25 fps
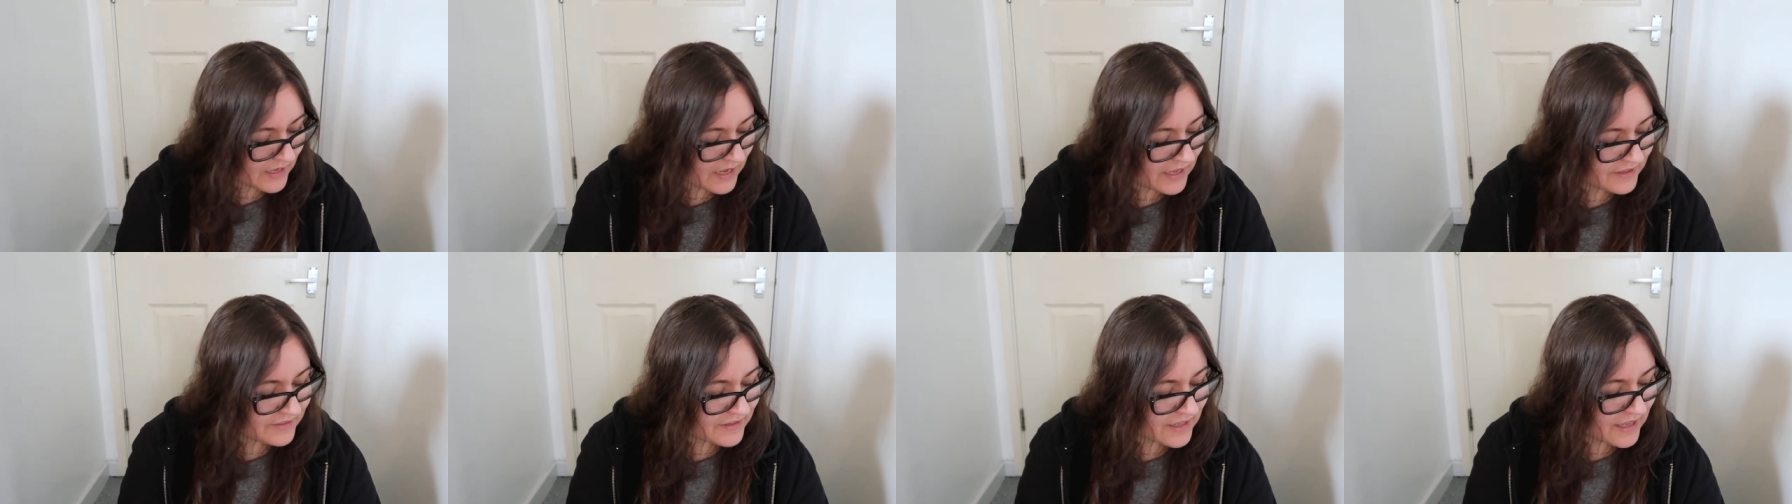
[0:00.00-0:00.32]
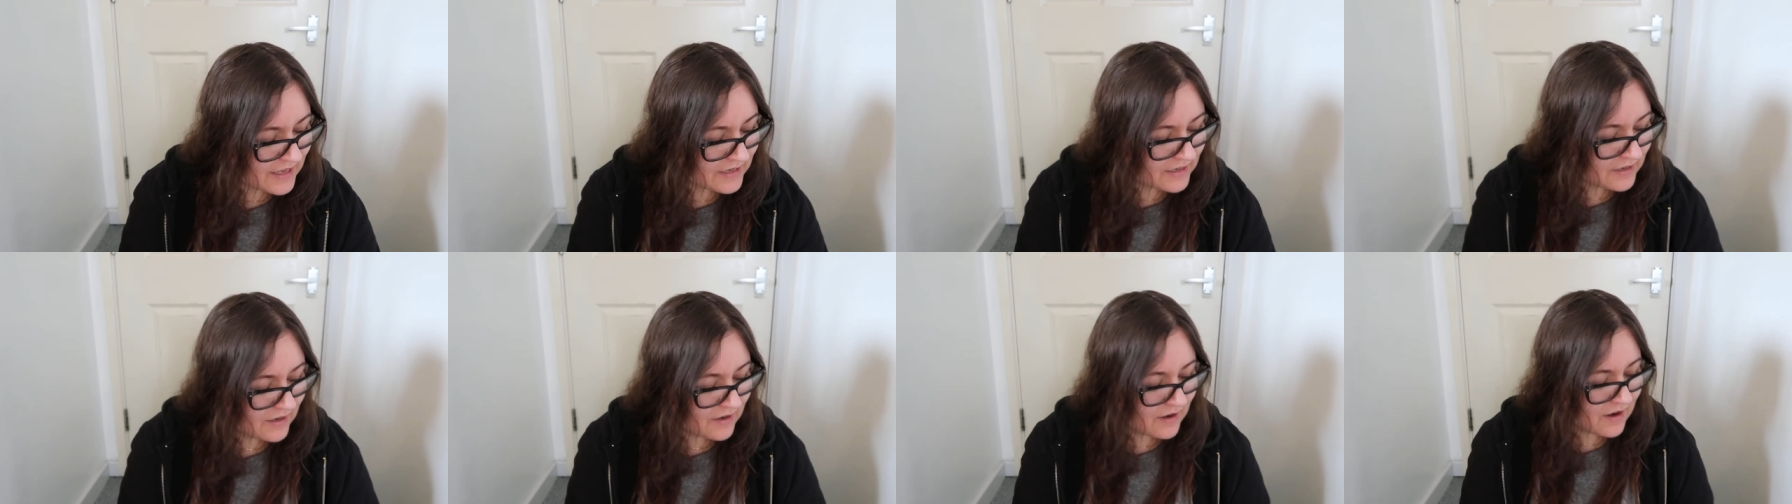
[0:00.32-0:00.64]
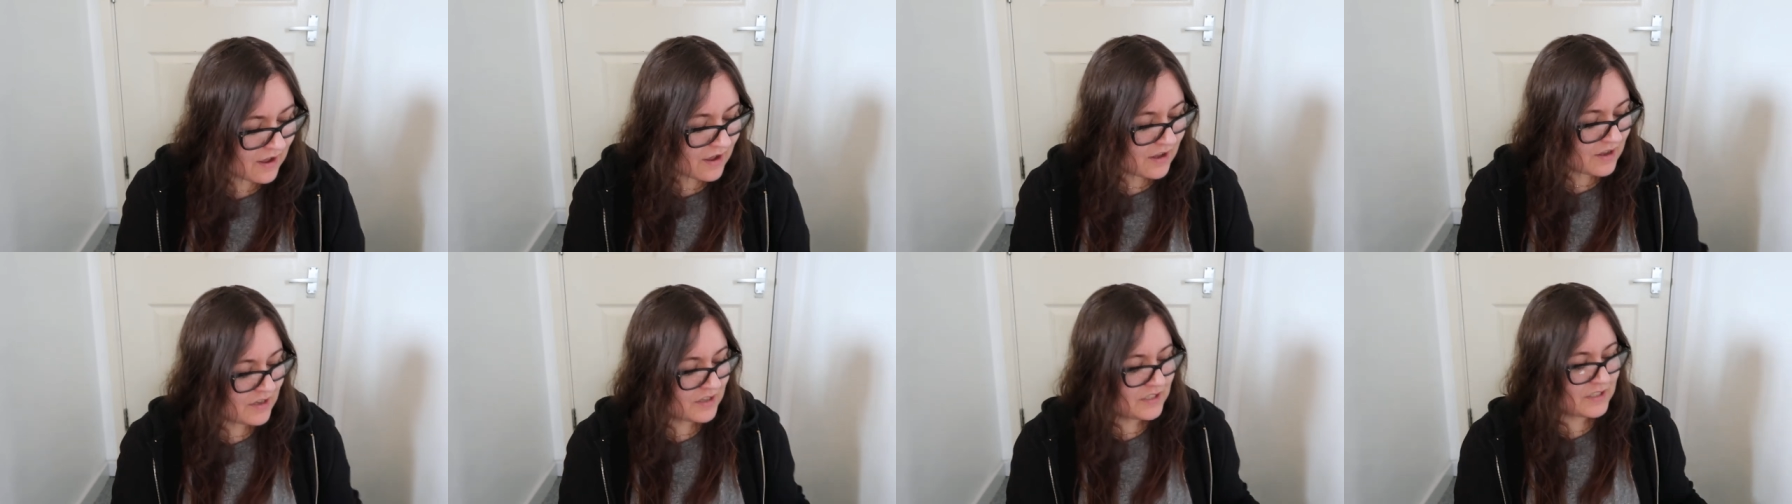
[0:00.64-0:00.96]
And then
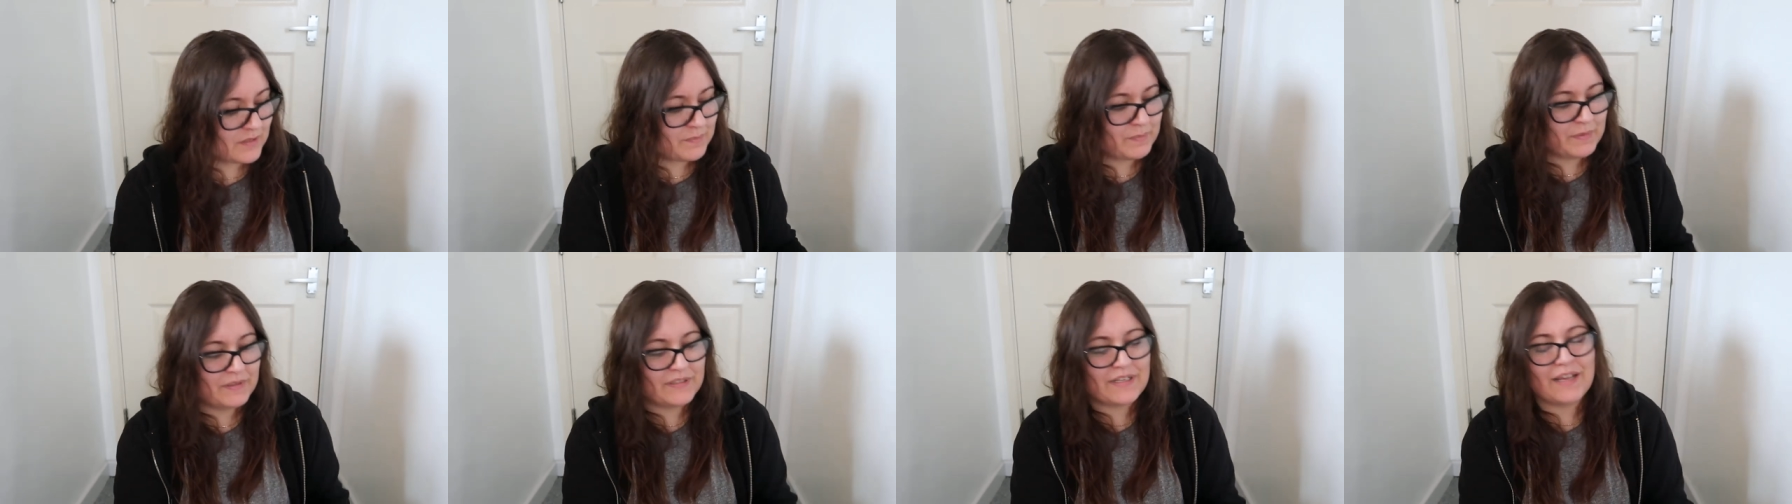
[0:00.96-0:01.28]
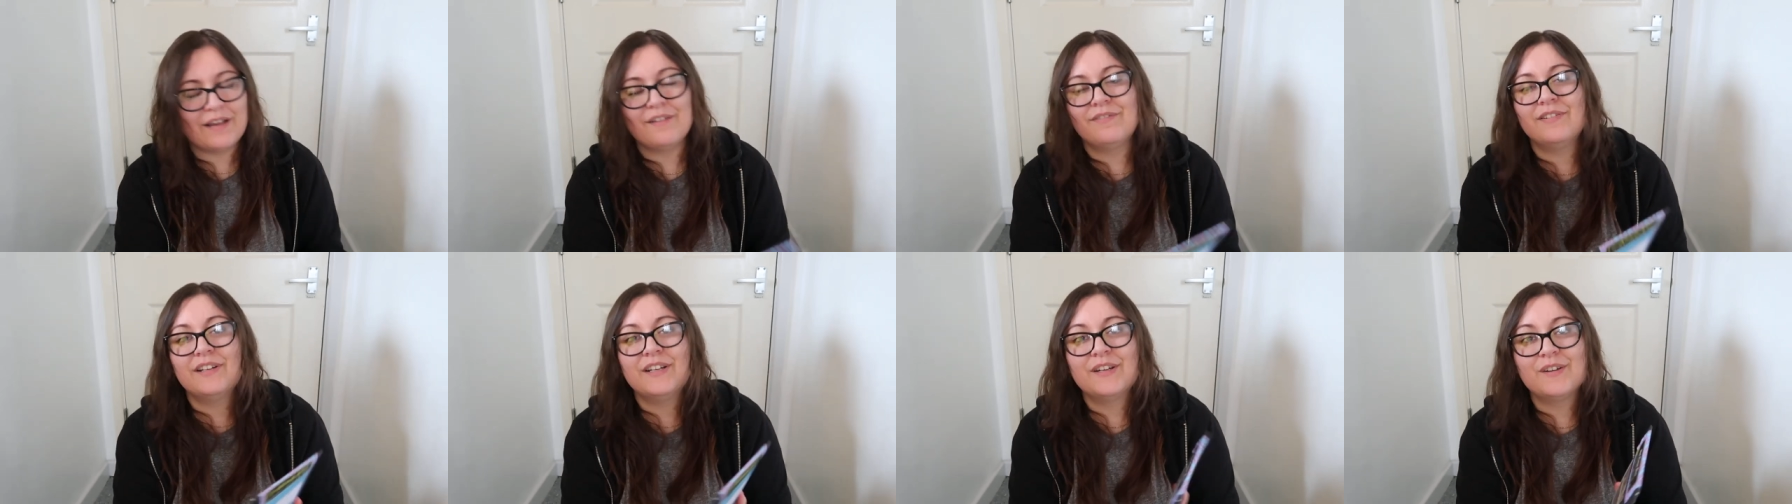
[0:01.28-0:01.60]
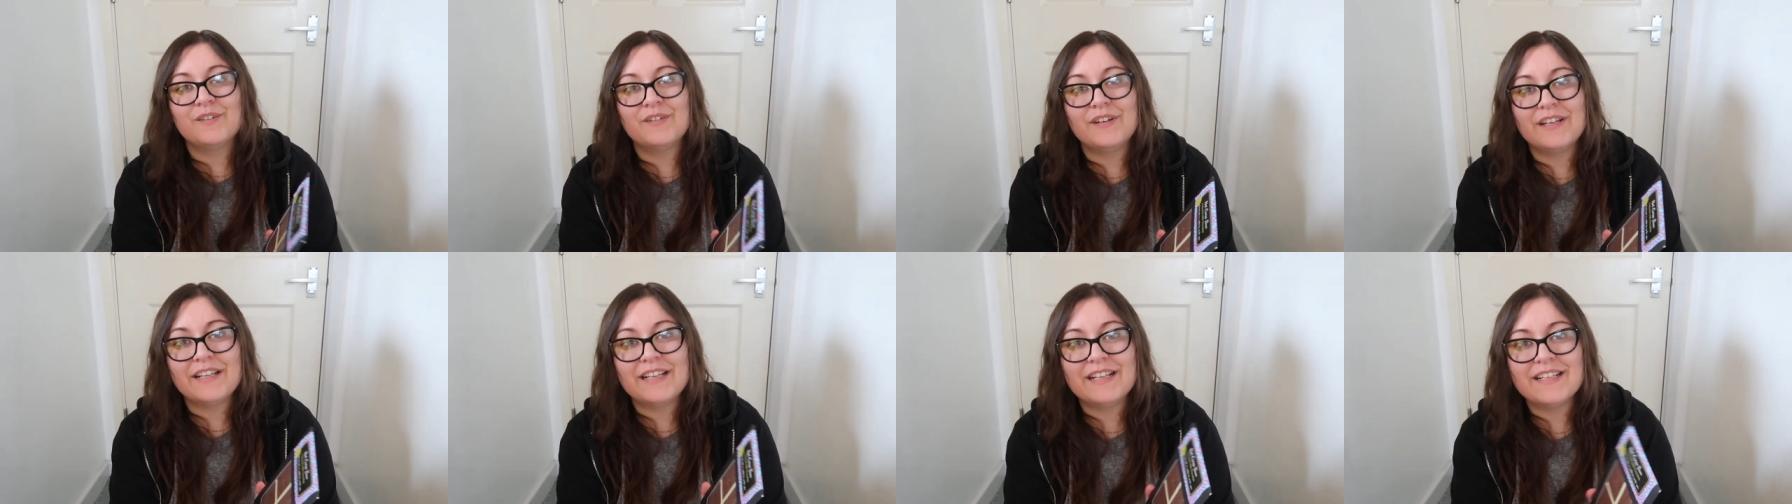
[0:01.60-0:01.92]
last but definitely
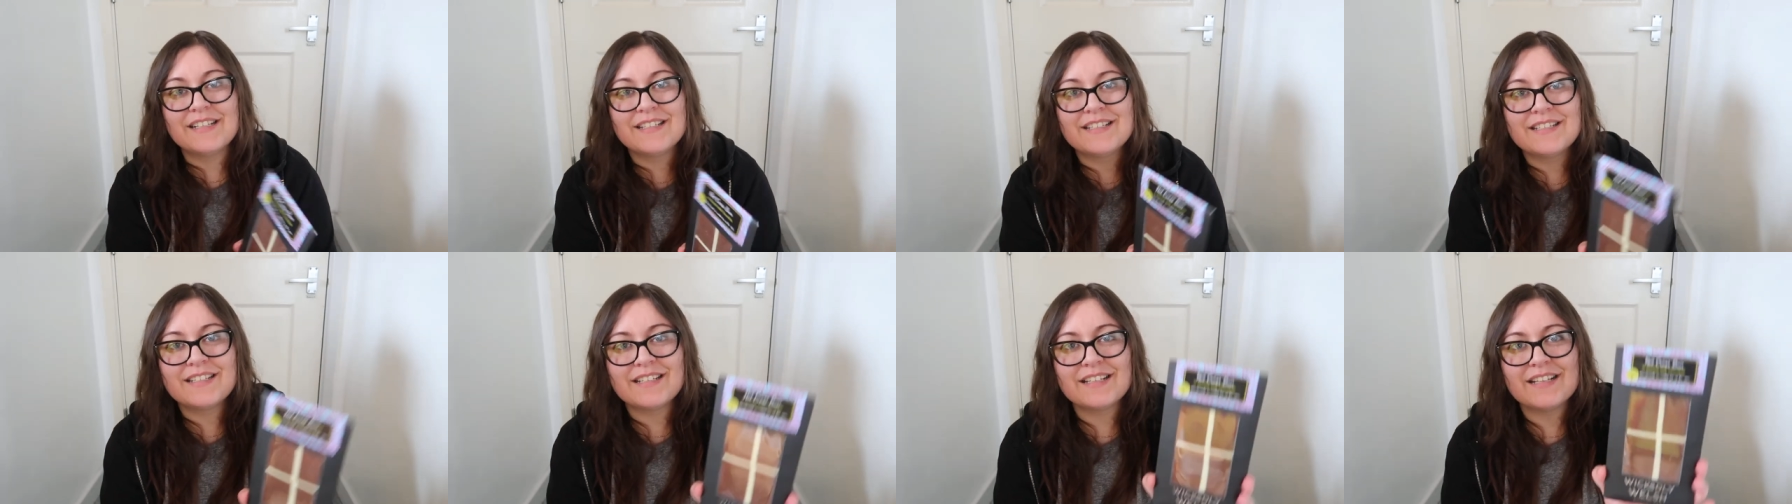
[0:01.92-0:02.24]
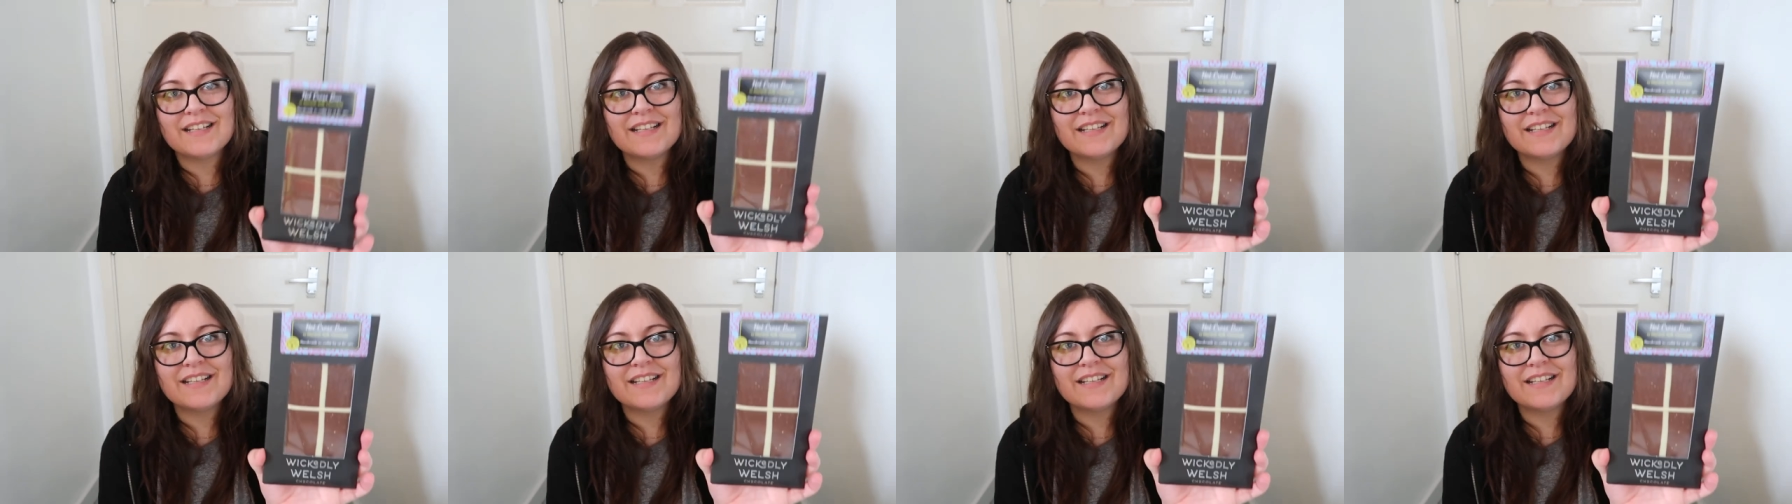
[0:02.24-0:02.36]
not least